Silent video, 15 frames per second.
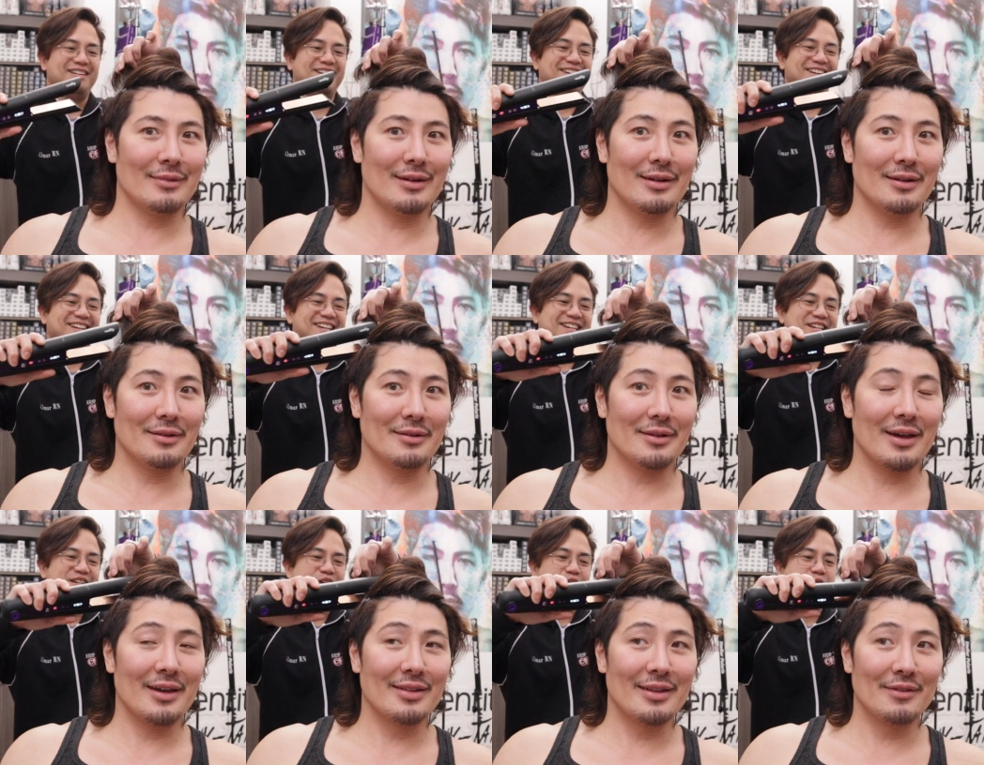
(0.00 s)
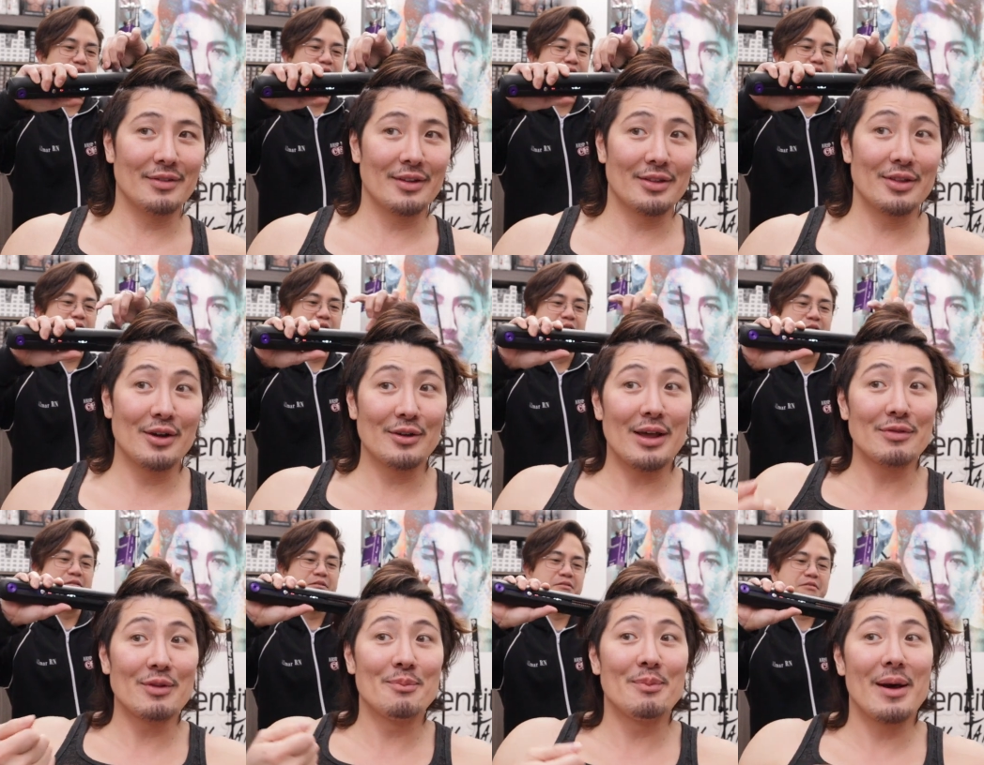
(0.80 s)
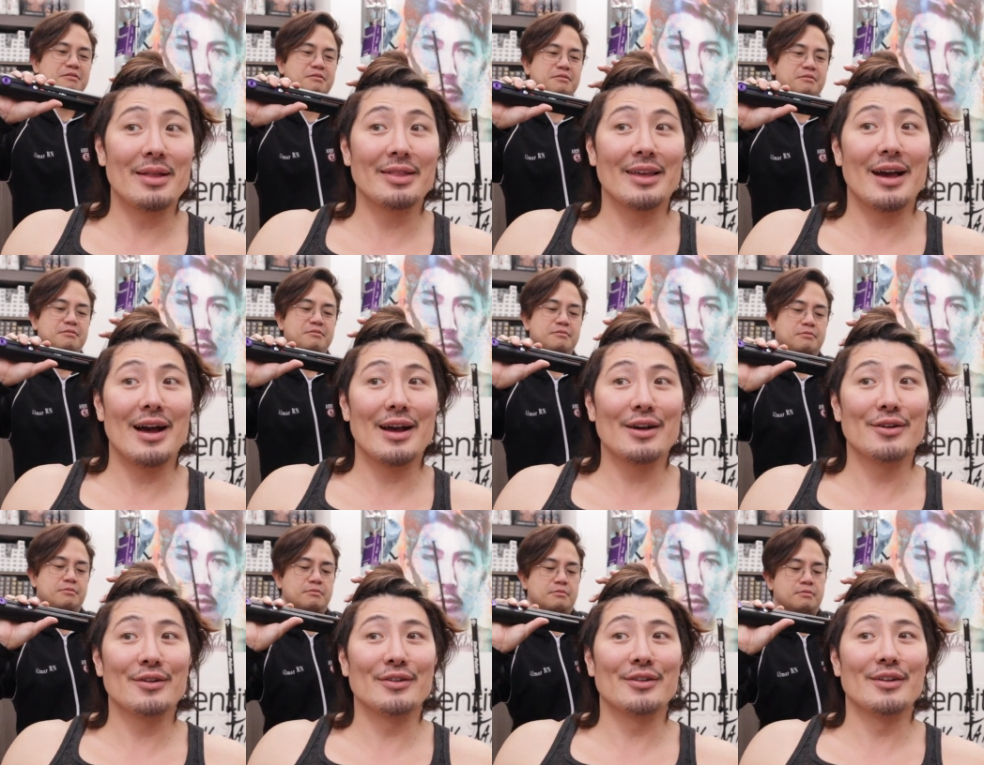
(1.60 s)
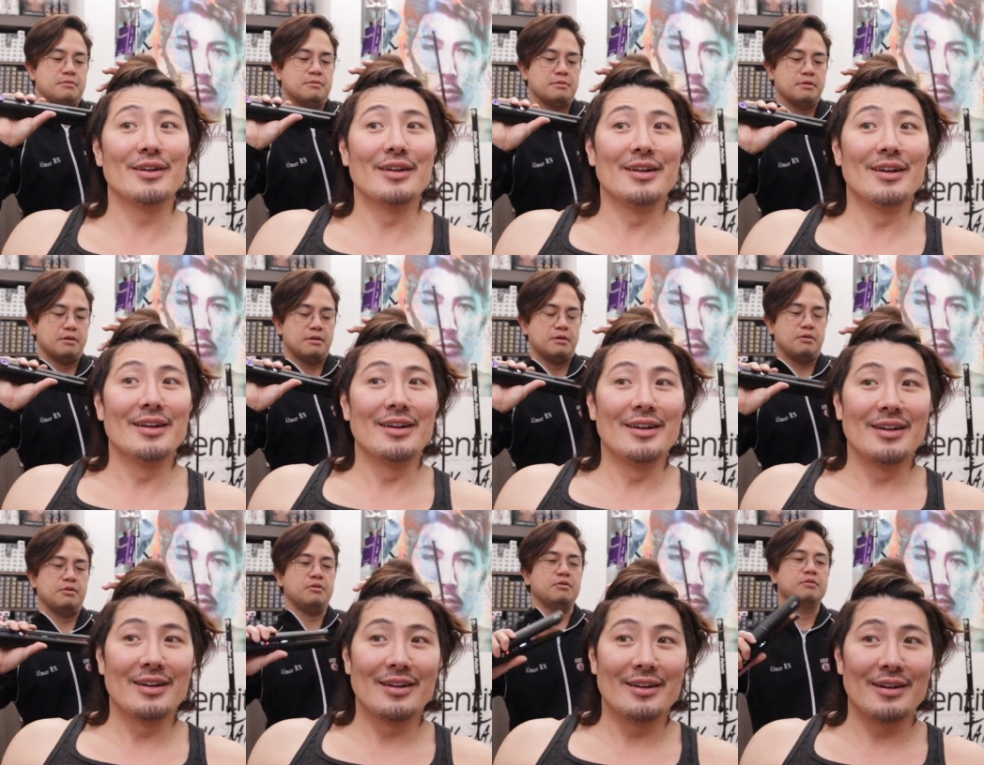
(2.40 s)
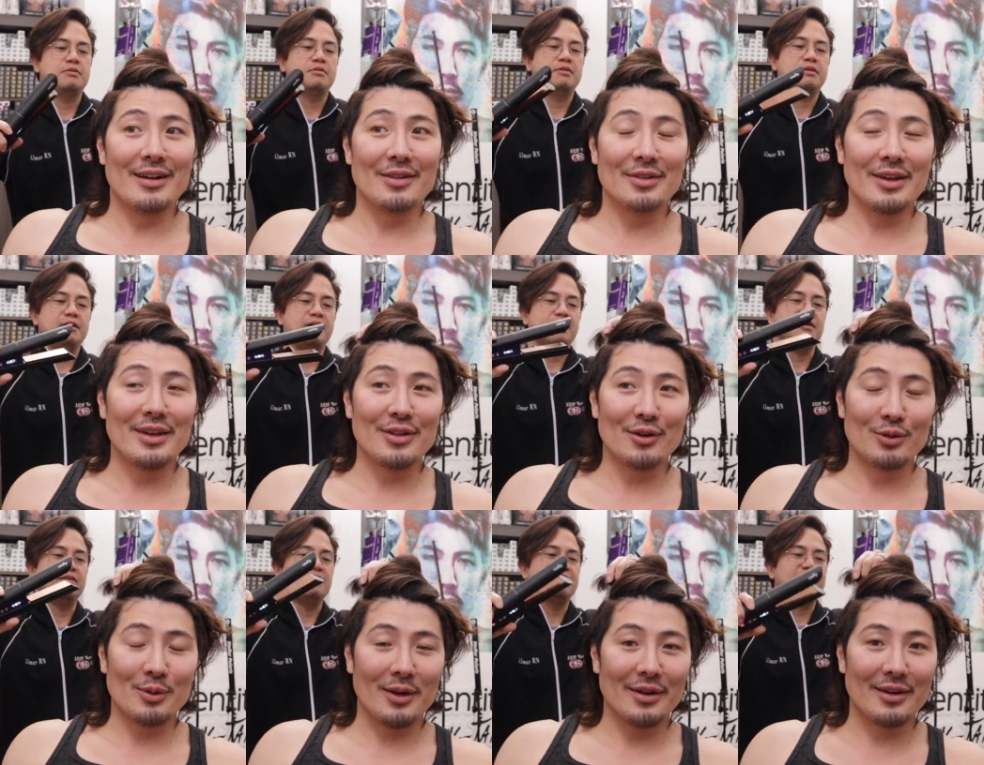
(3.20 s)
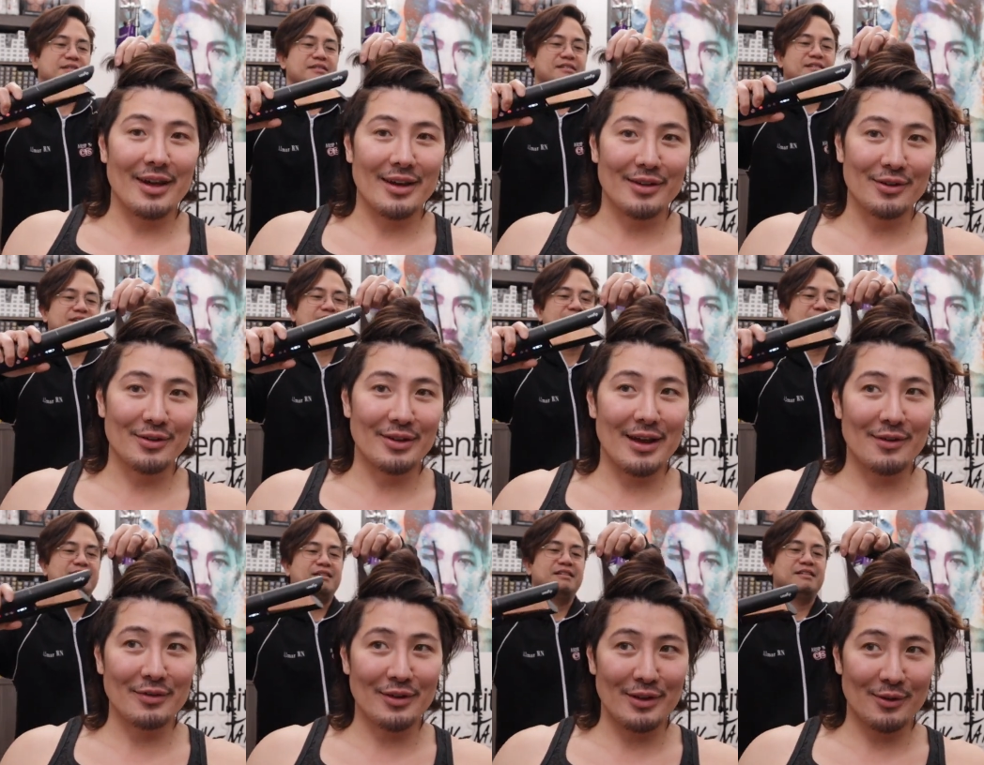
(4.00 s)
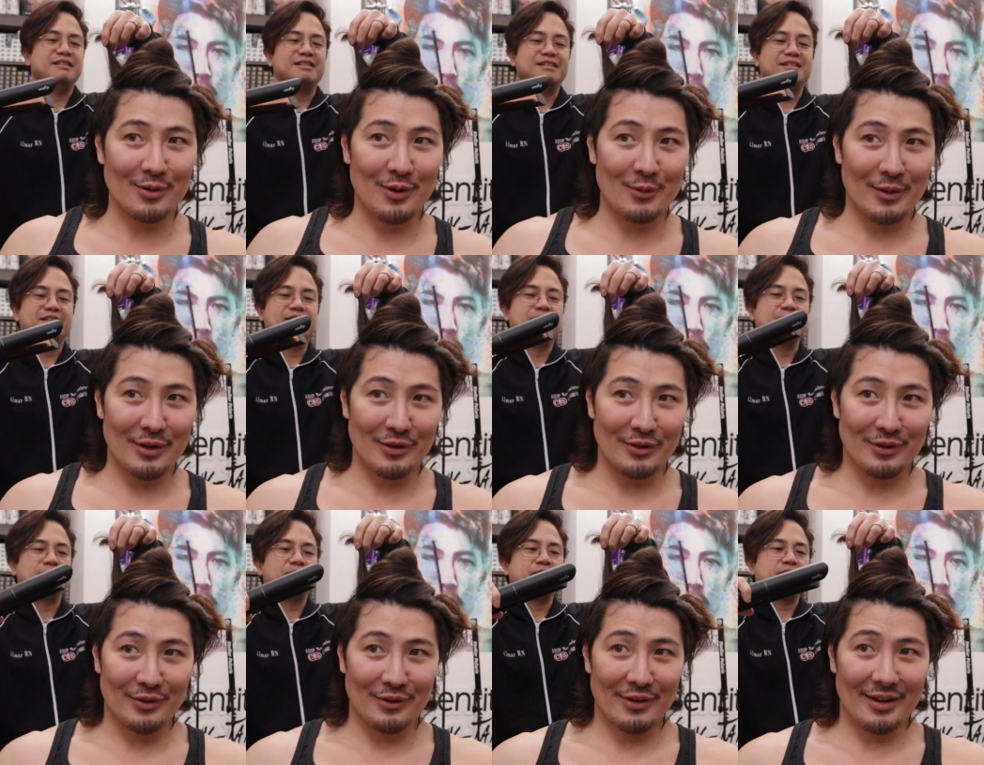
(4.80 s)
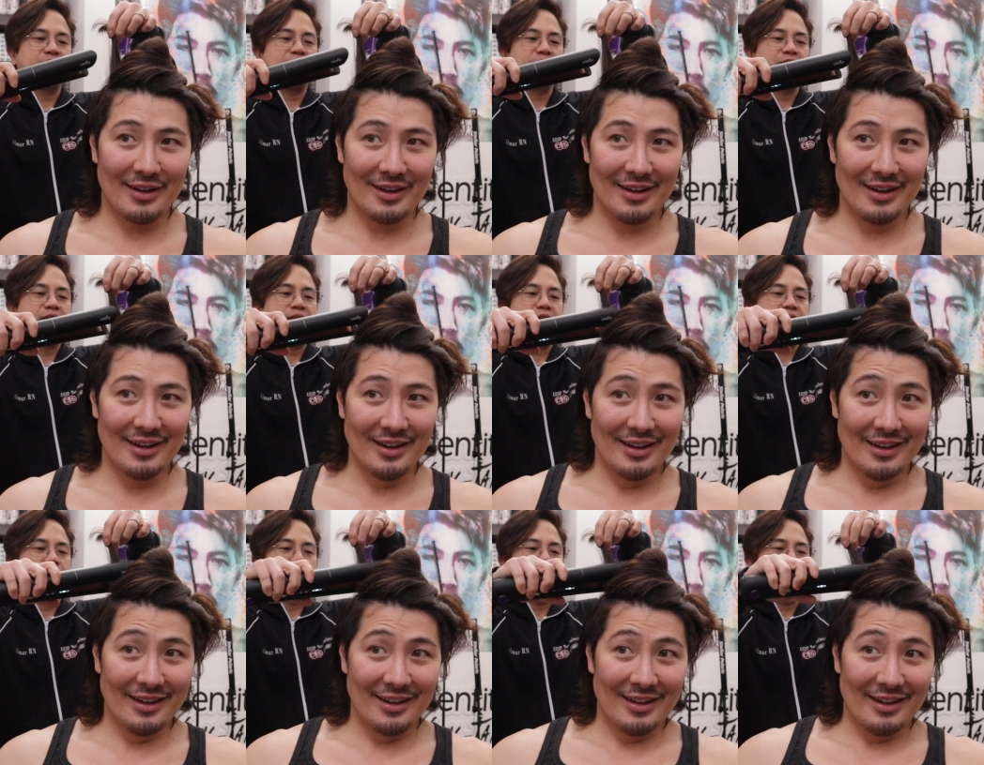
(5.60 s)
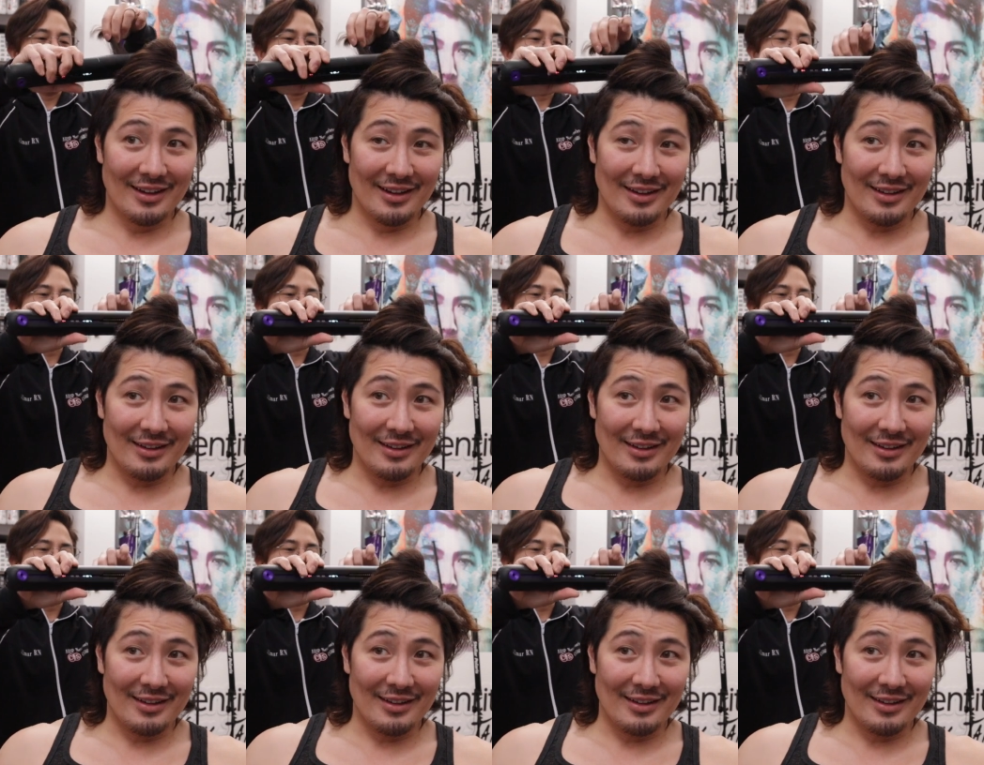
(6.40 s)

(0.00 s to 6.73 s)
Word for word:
Speaker 1: uh, okay, he definitely no. You have to bend the iron. Oh. I don't think he knows oh. what. Okay, you definitely don't know what you're doing. Bend it